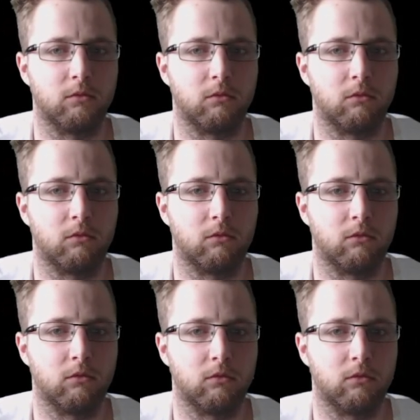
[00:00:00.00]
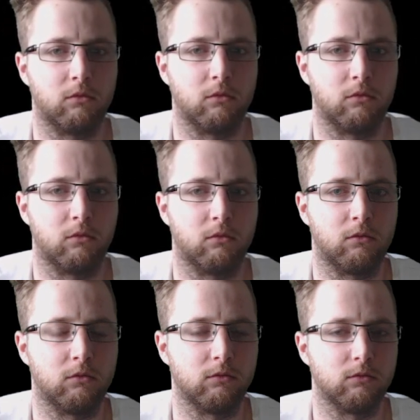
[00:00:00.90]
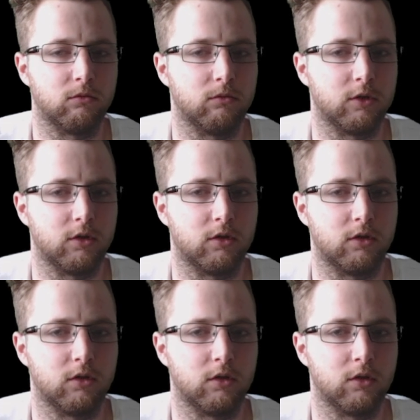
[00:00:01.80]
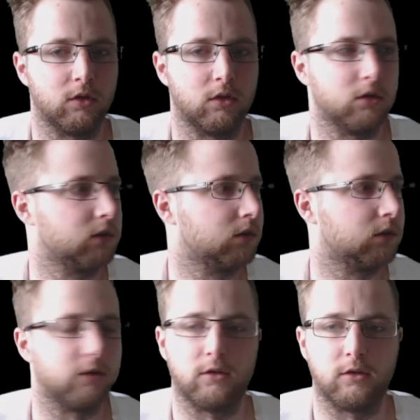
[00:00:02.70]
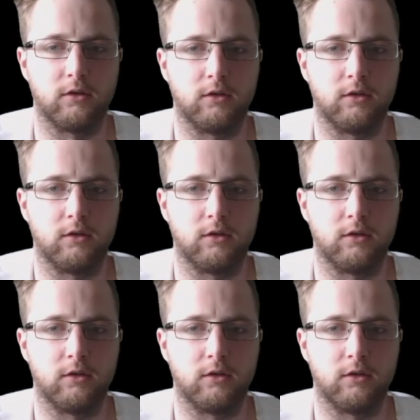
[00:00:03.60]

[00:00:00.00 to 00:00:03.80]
(no one is talking)